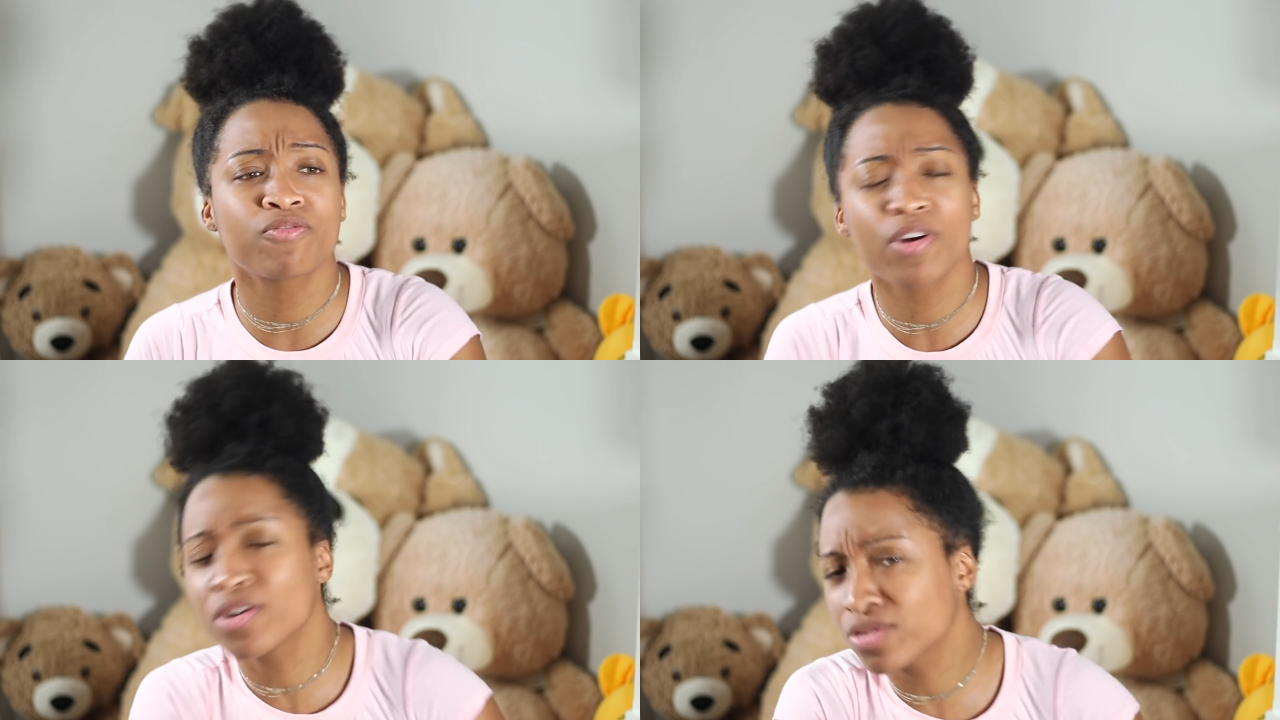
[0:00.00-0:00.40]

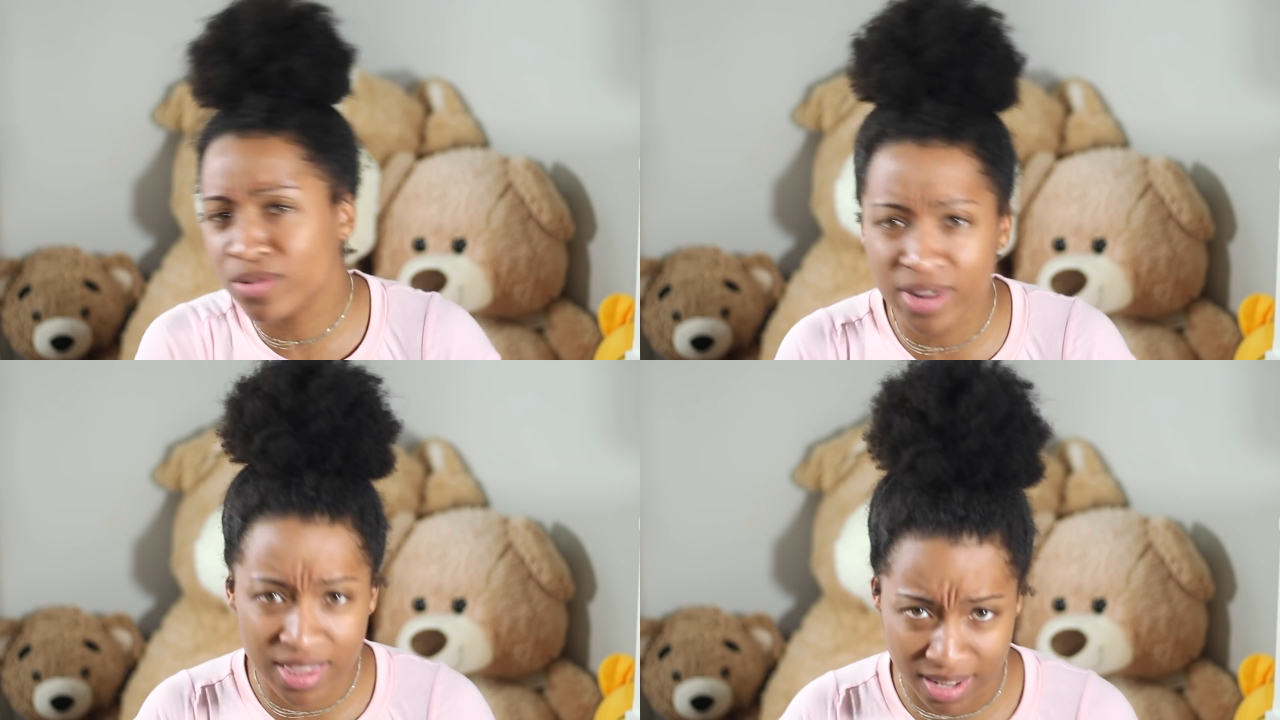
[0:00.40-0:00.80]

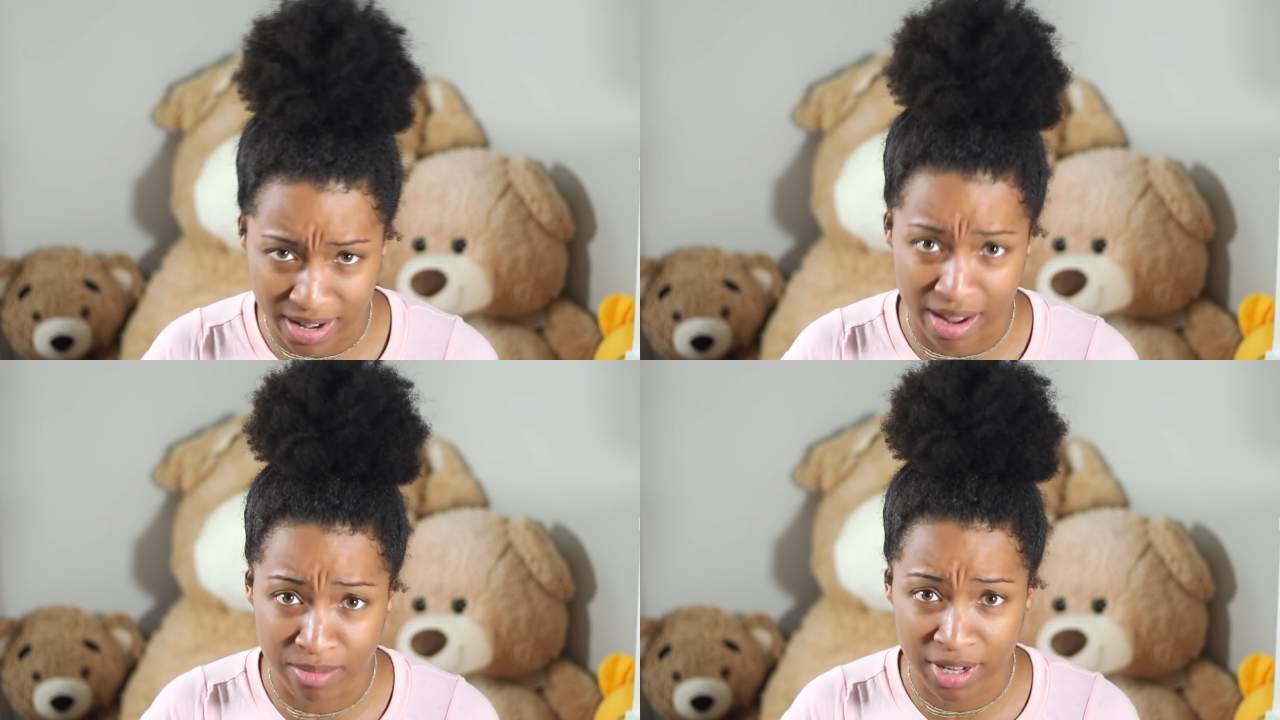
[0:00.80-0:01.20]
furthering the
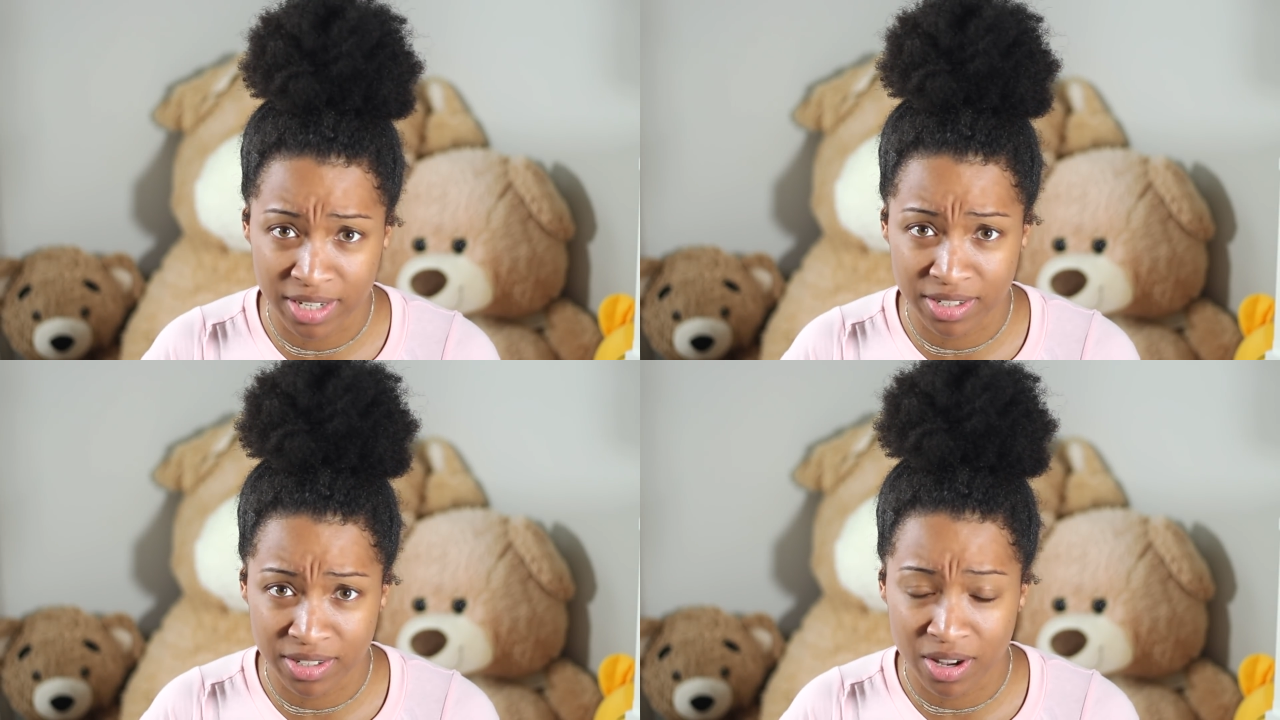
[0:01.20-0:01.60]

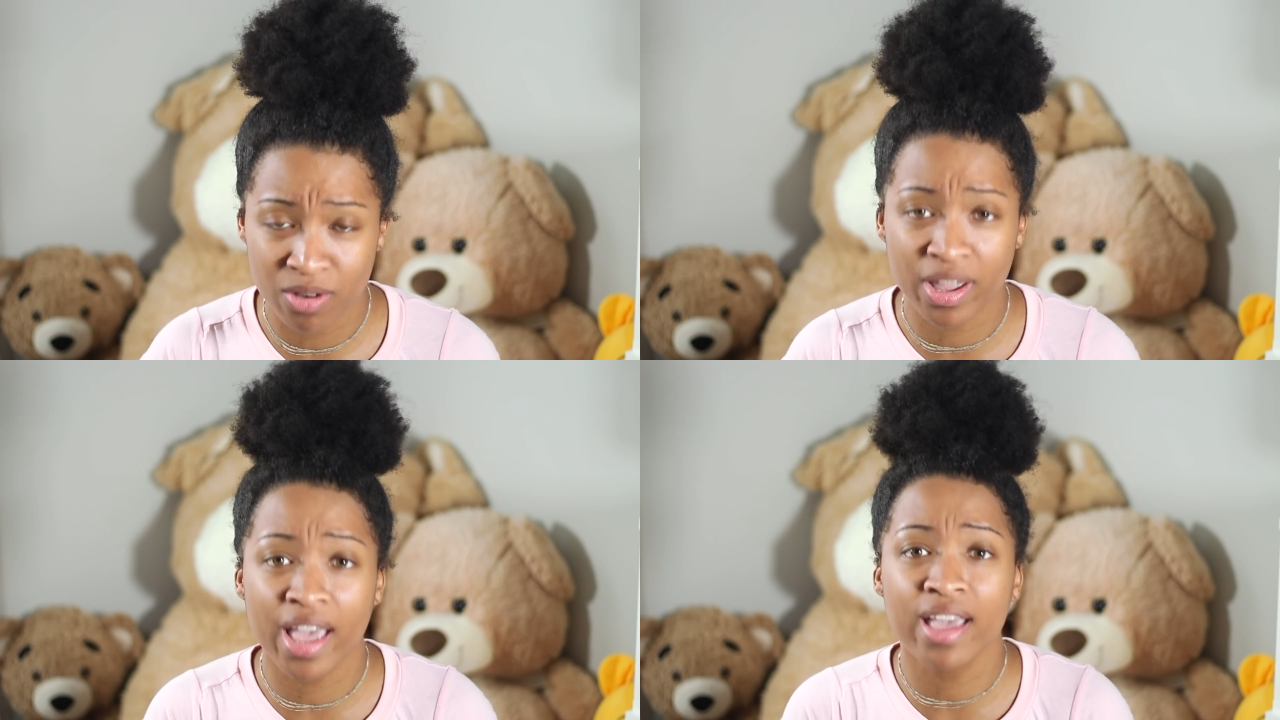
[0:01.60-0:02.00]
damage,
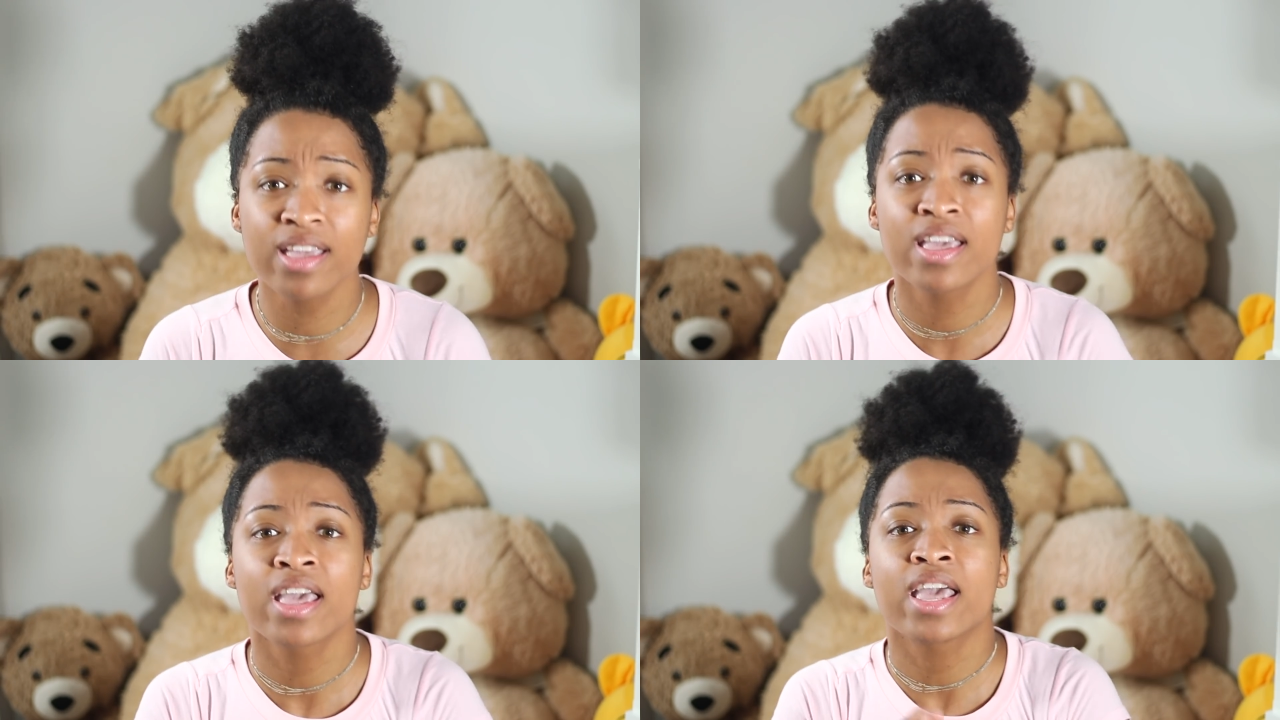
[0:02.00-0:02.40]

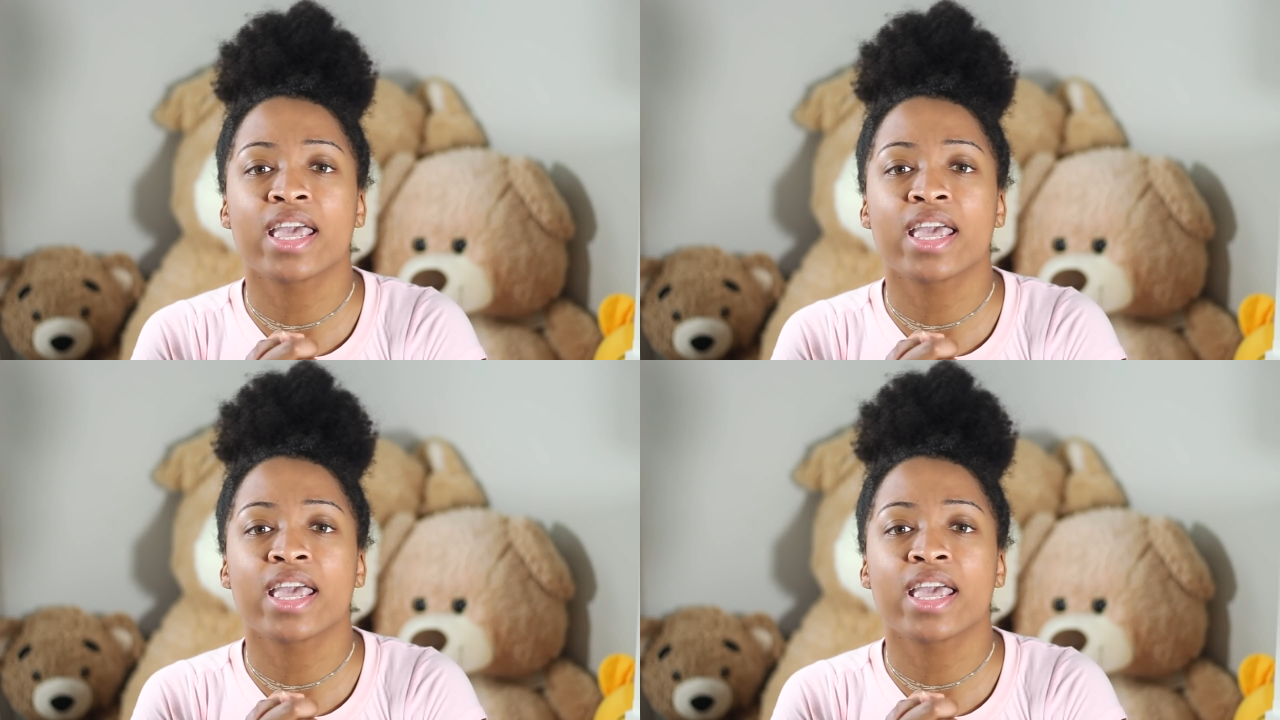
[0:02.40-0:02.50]
okay?